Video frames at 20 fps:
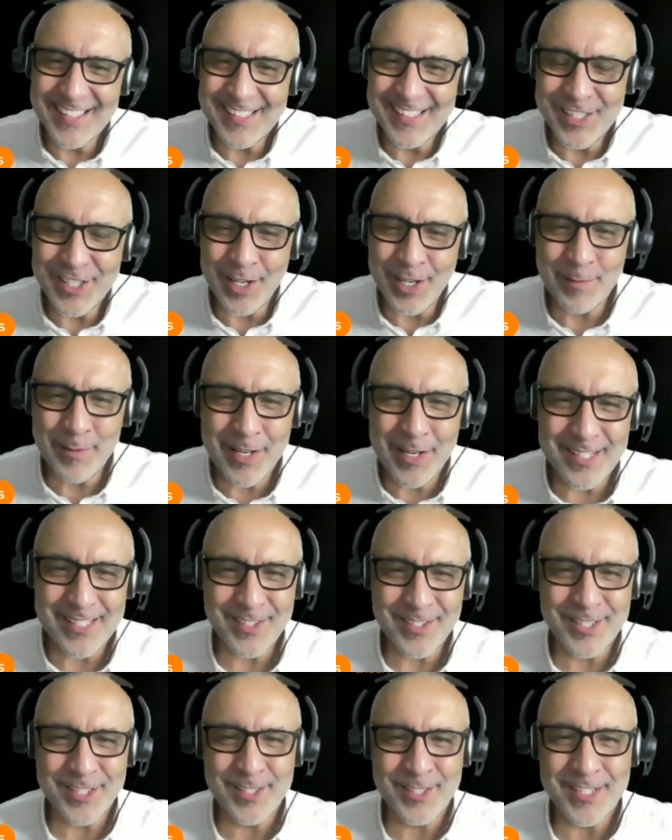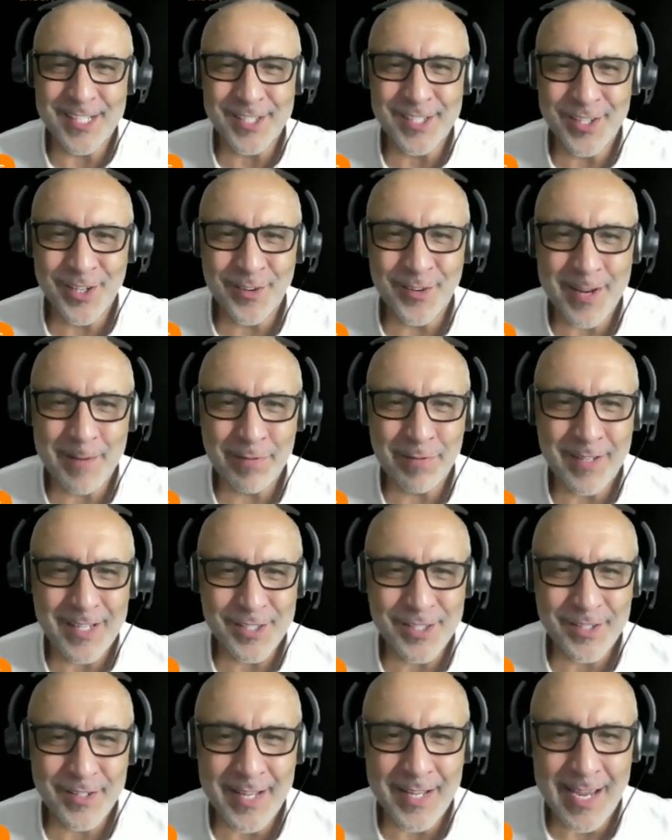Gentlemen, it's just such a great
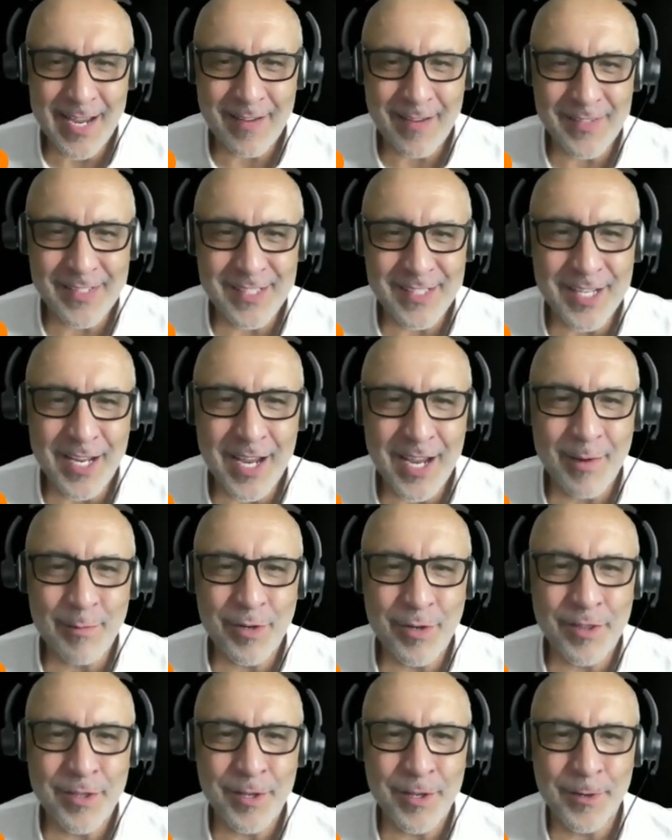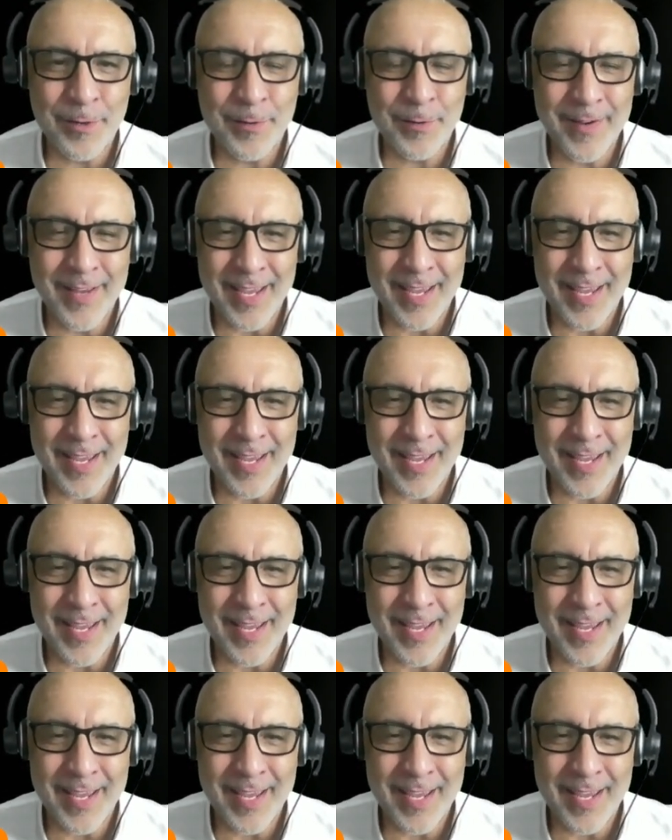pleasure to have this time with you,